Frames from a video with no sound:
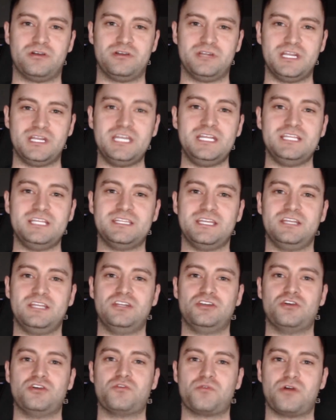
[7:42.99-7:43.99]
anything to
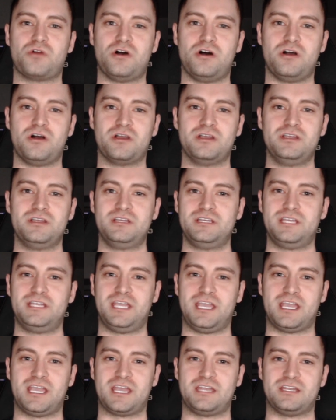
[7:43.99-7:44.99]
go wrong,
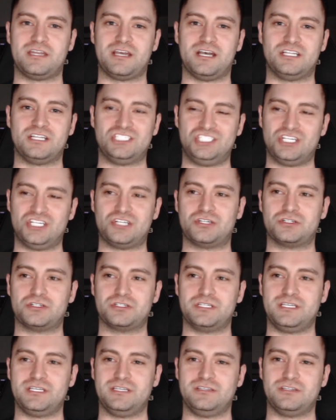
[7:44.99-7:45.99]
and
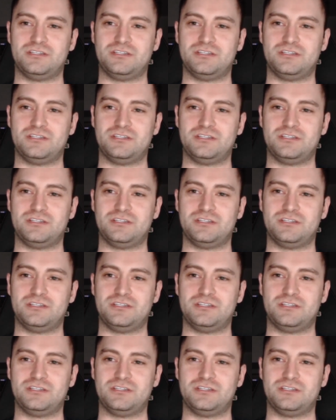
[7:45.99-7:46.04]
generally